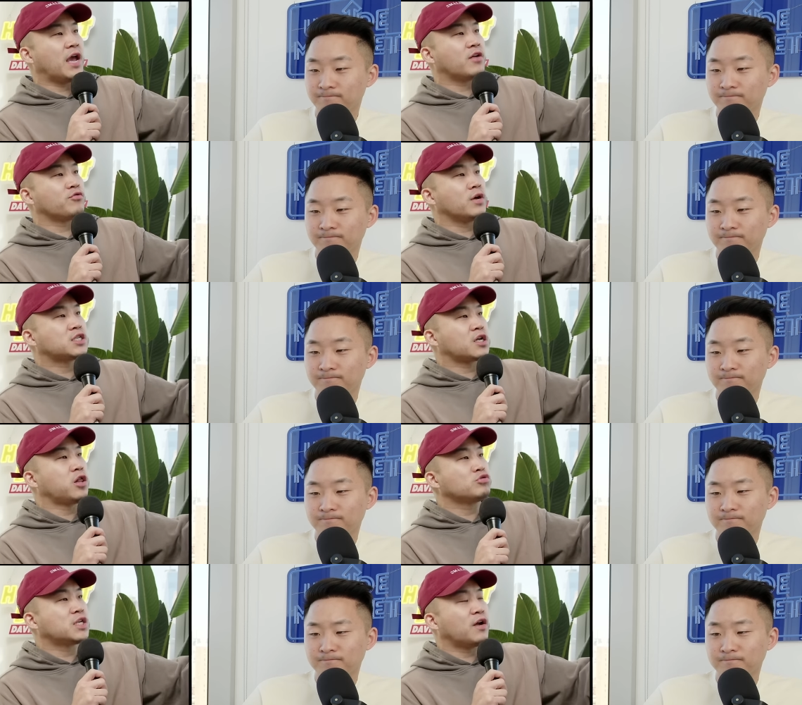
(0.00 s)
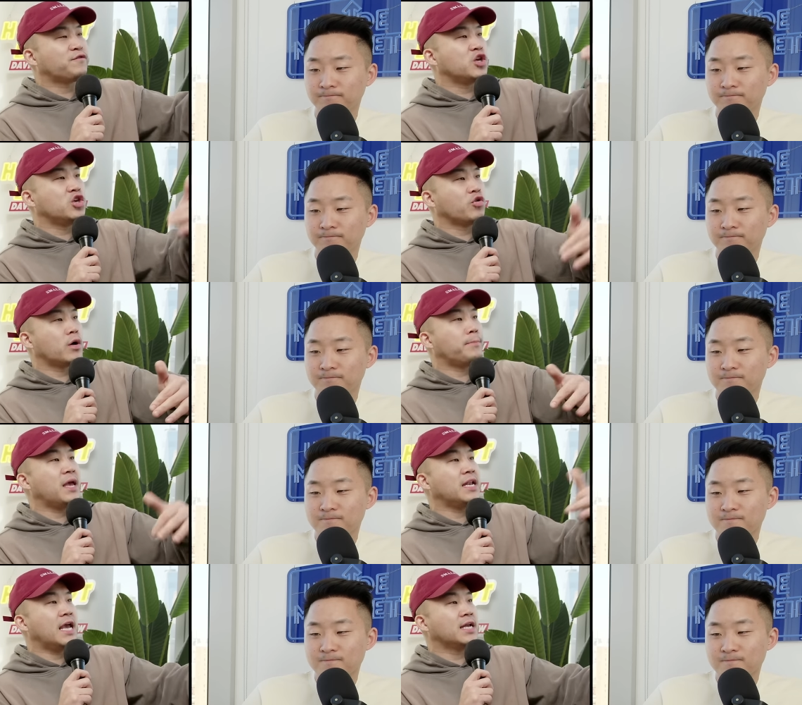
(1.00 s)
Speaker 1: Andrew, is close enough to Europe
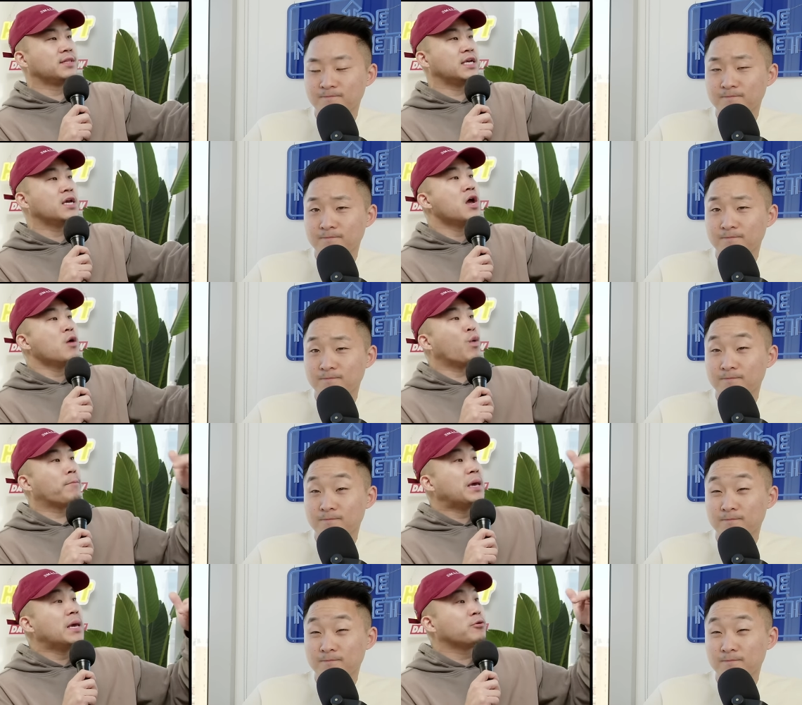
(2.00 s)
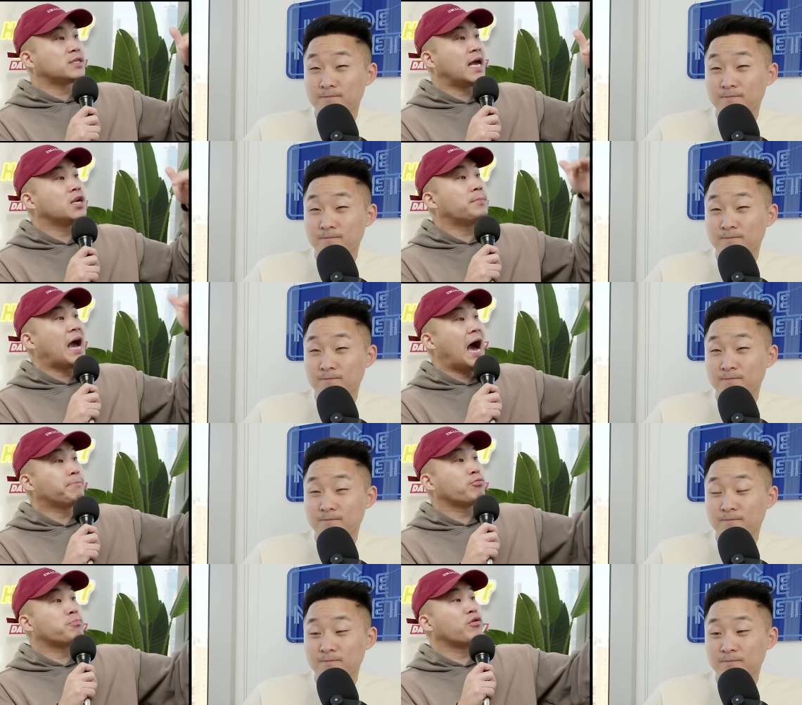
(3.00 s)
and Italy where people tend to be
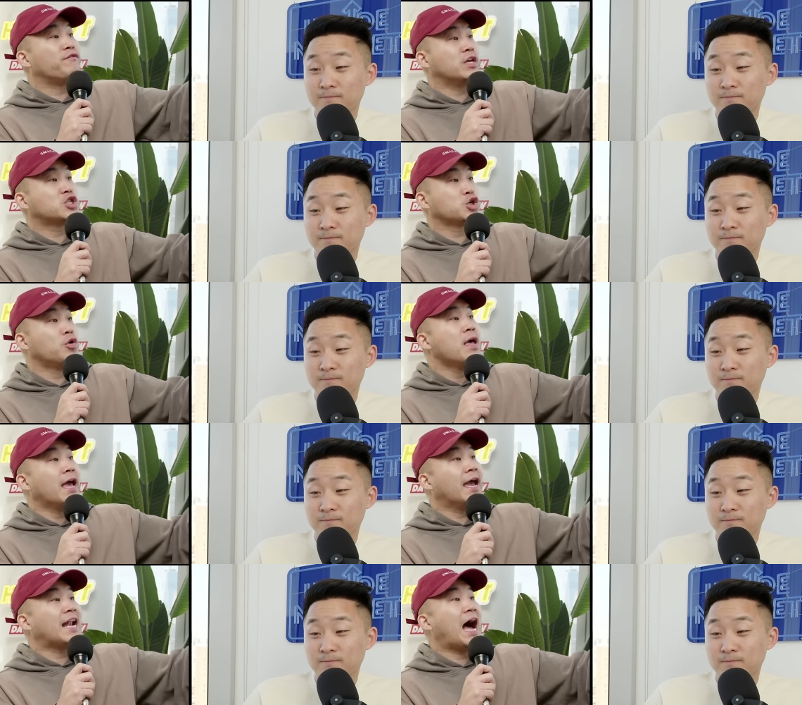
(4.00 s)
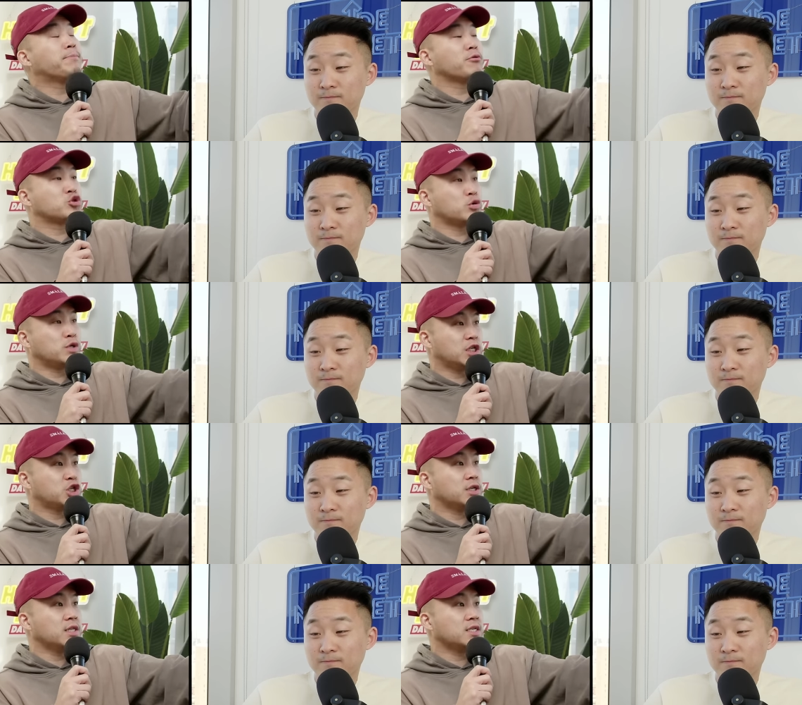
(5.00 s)
hyper-provincial and
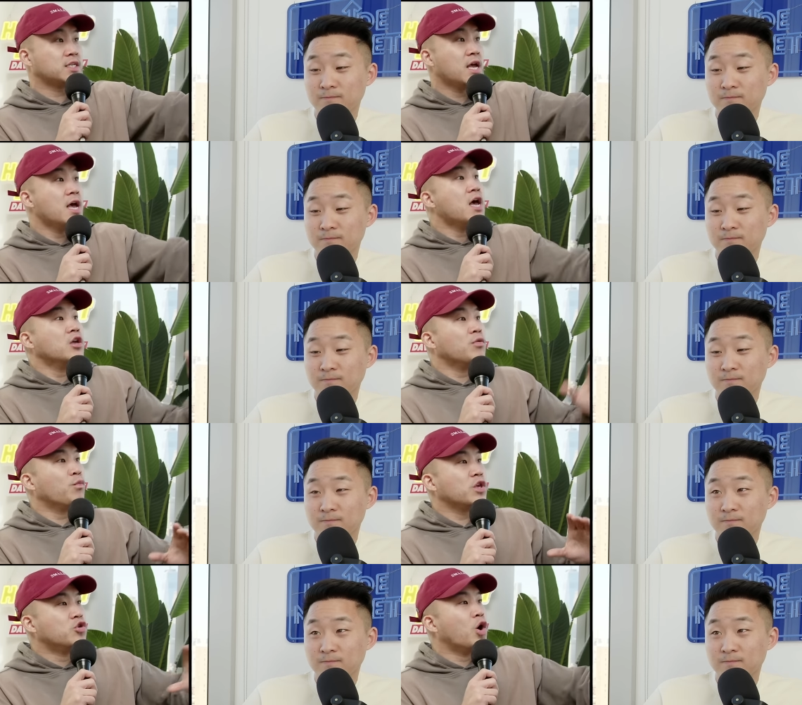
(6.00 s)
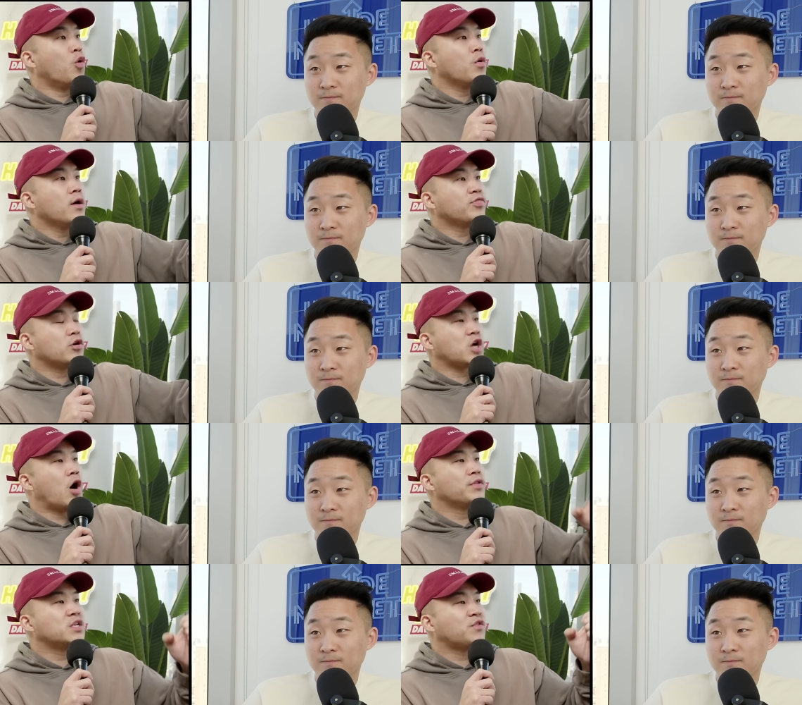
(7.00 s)
hyper-traditionalist. You know, there's
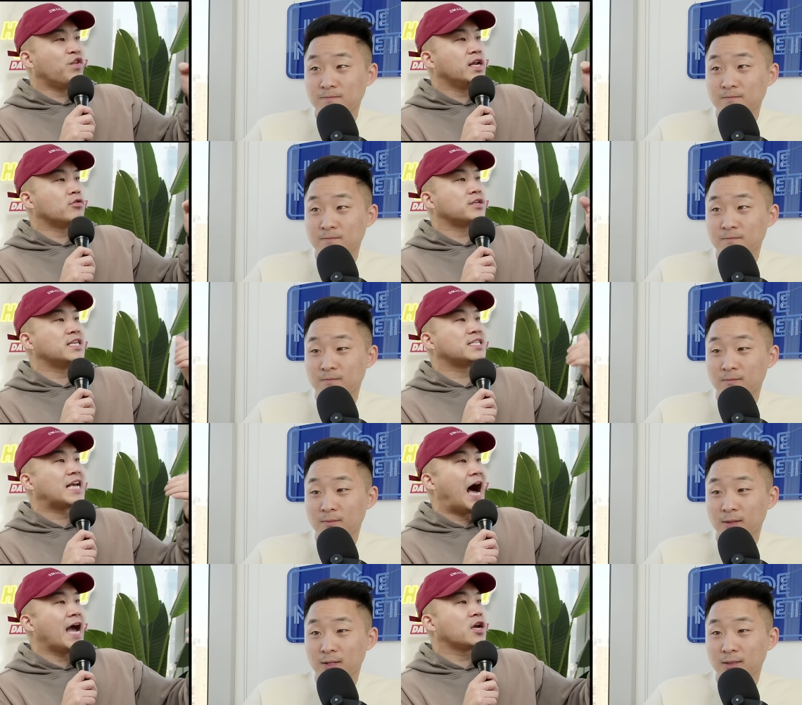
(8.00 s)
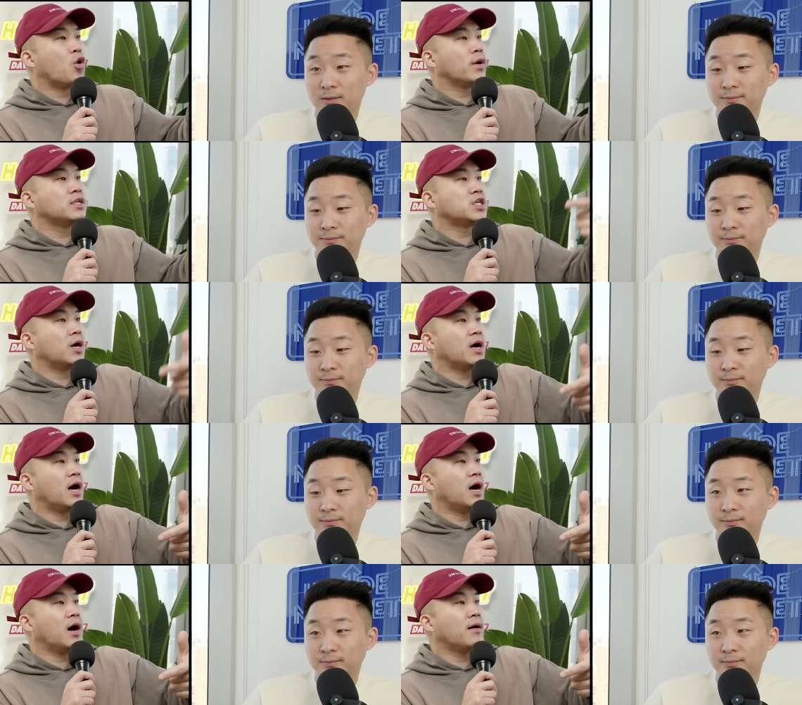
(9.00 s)
all this videos of this guy going to
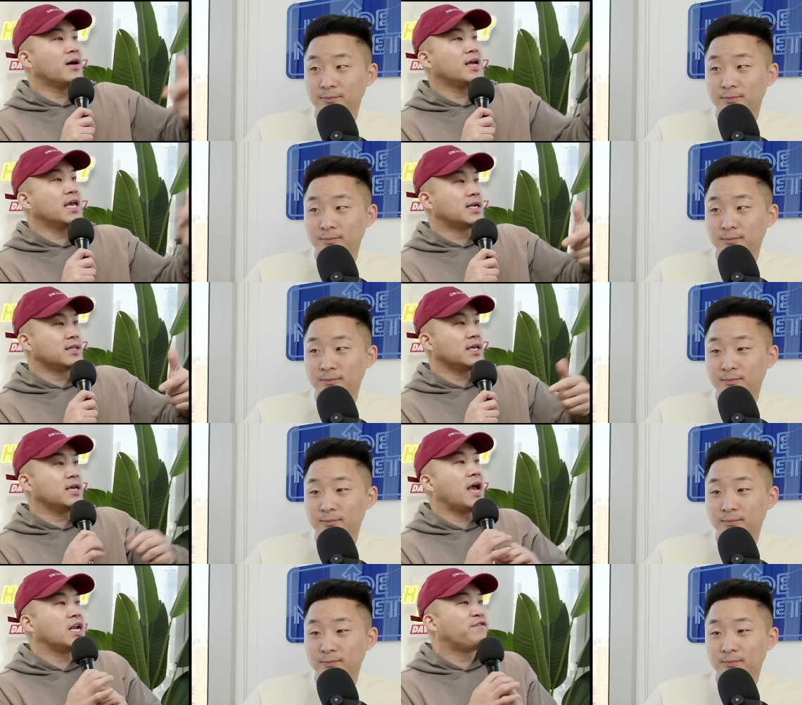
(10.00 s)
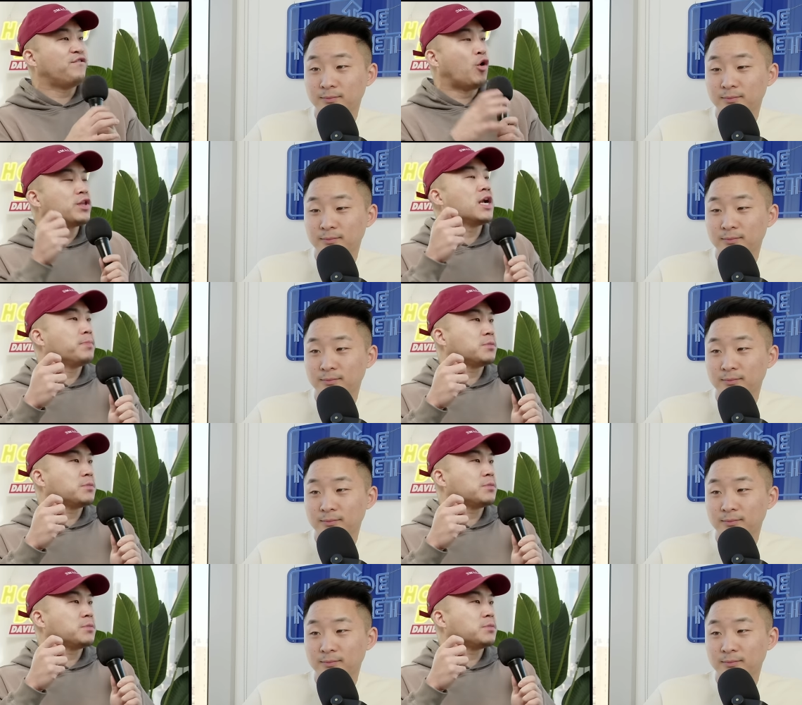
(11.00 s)
uh, Italy and he folded up his